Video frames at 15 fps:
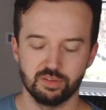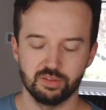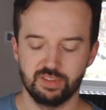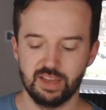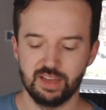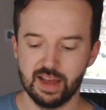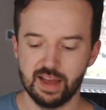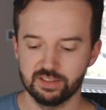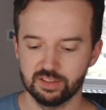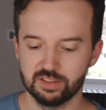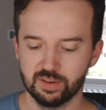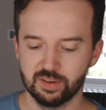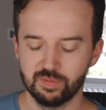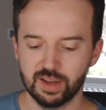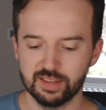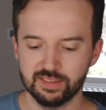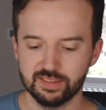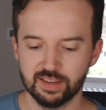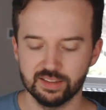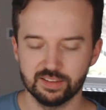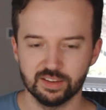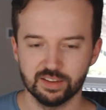of the answer. I
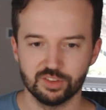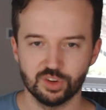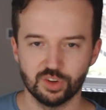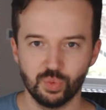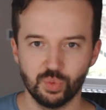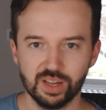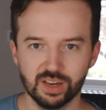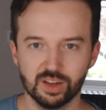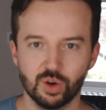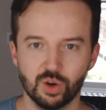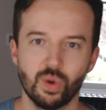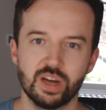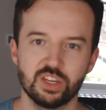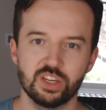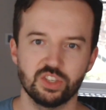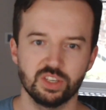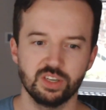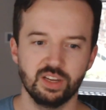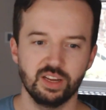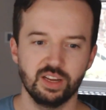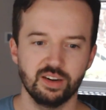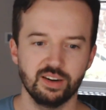think the real
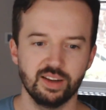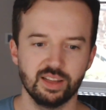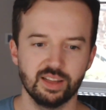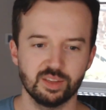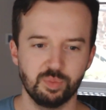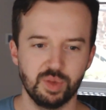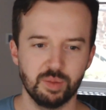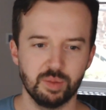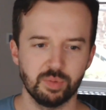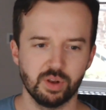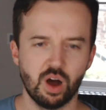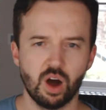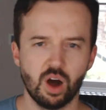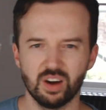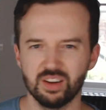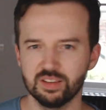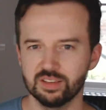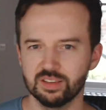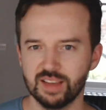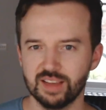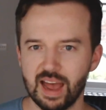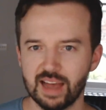question here that people
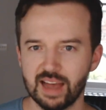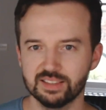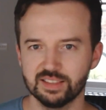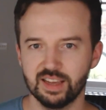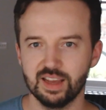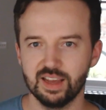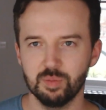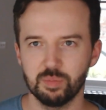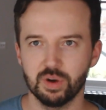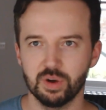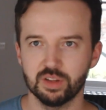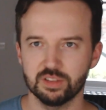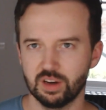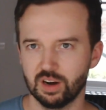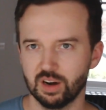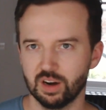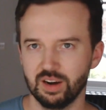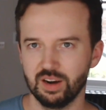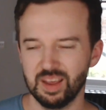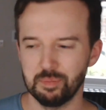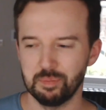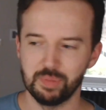aren't asking but
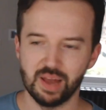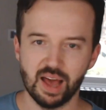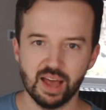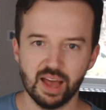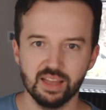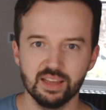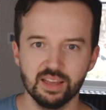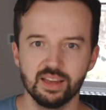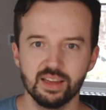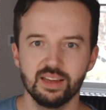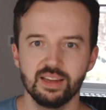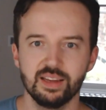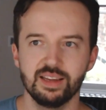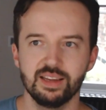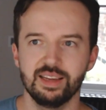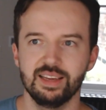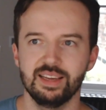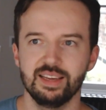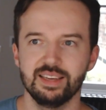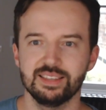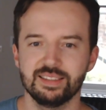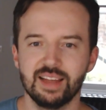are implying
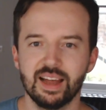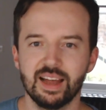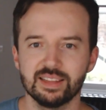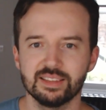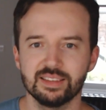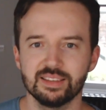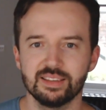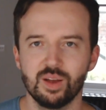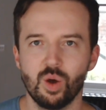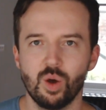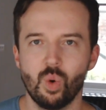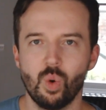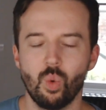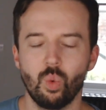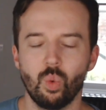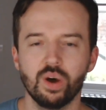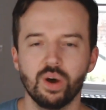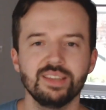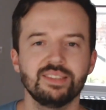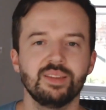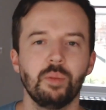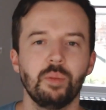is that
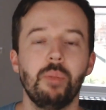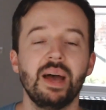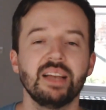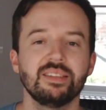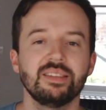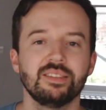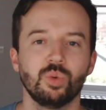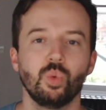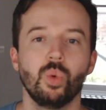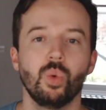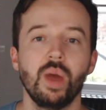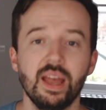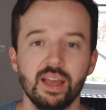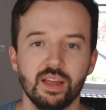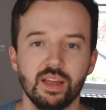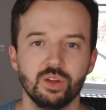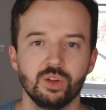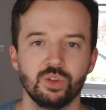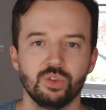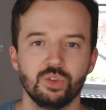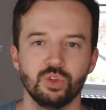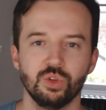what is the best way
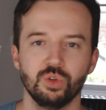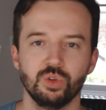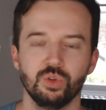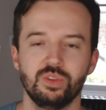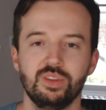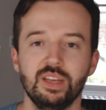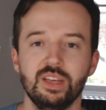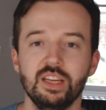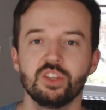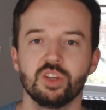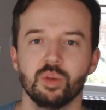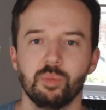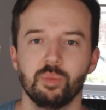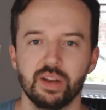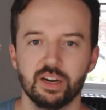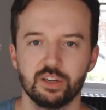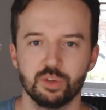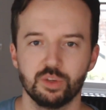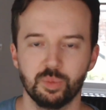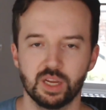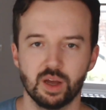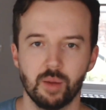to teach a player
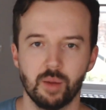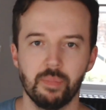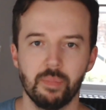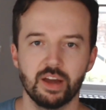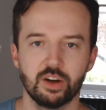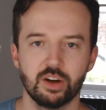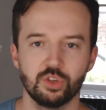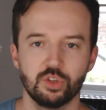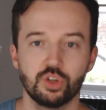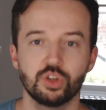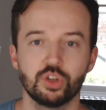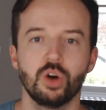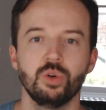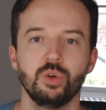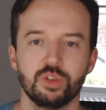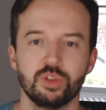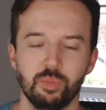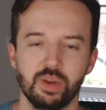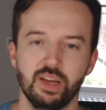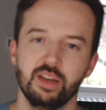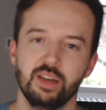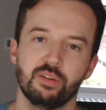to become better, to coach a
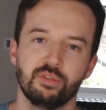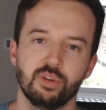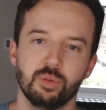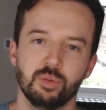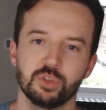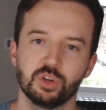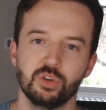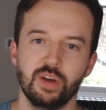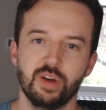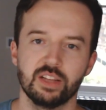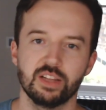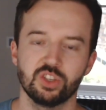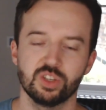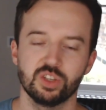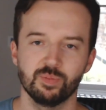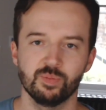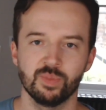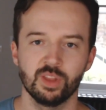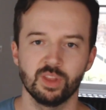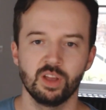player from scratch?